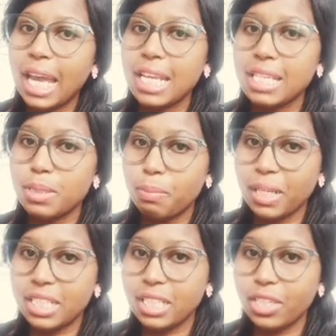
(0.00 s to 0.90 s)
an
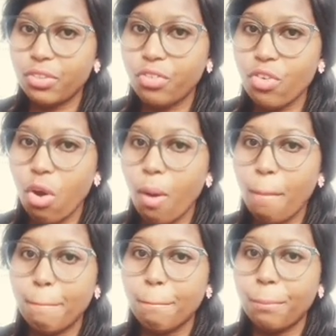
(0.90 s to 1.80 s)
inspection
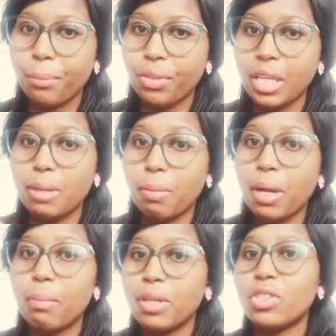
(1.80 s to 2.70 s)
from the
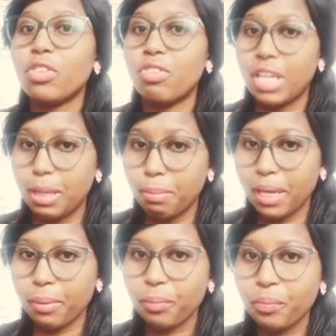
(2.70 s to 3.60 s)
Department of
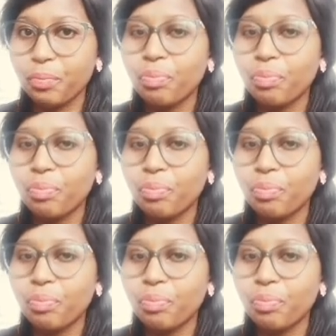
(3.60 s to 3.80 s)
Labor